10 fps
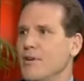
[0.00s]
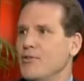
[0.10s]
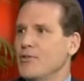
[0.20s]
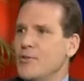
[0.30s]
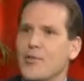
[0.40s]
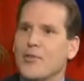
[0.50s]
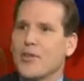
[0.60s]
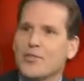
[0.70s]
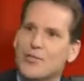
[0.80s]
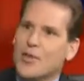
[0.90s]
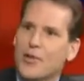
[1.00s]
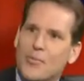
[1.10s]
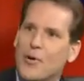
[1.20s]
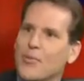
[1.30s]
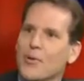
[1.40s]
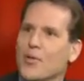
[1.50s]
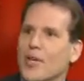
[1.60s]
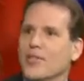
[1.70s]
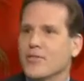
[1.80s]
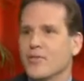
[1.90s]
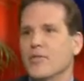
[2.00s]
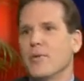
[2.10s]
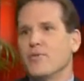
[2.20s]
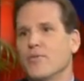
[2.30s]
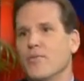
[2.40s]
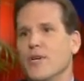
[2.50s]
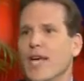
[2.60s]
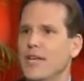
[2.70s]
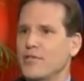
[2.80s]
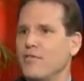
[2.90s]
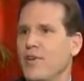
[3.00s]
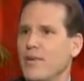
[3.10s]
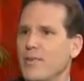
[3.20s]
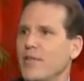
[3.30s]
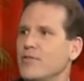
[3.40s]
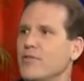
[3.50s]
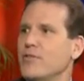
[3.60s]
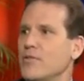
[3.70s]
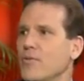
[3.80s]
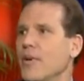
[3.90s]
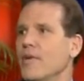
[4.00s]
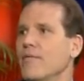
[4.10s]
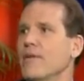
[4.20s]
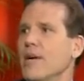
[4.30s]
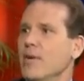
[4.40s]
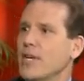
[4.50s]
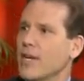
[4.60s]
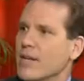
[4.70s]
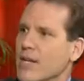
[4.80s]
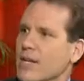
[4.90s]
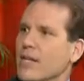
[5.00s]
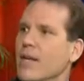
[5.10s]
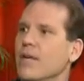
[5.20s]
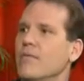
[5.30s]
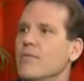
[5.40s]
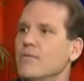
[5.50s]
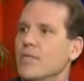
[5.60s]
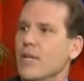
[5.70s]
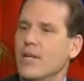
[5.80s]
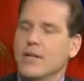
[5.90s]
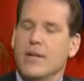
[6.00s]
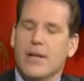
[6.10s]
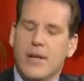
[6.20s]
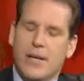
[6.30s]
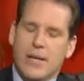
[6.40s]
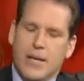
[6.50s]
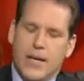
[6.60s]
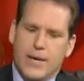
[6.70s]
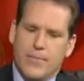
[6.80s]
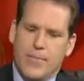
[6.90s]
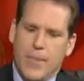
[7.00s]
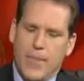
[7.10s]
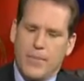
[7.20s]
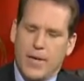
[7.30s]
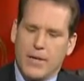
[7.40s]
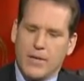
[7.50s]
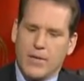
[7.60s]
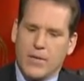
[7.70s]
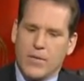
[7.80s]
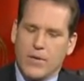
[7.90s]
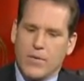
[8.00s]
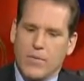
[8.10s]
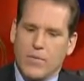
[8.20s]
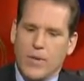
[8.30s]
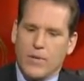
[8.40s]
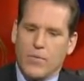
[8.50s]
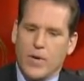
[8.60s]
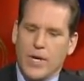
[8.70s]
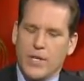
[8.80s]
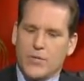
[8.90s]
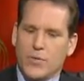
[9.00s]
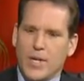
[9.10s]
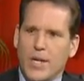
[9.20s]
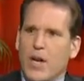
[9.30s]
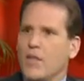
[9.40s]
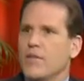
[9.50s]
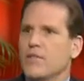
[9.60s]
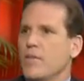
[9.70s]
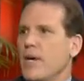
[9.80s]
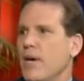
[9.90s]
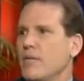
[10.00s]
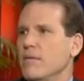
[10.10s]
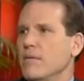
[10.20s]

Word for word: doing the things, you know, the appropriate things and doing the ministry work as defined by the church or whatever, and we kind of get into that routine. Um, but, the, the, but what is really all this about?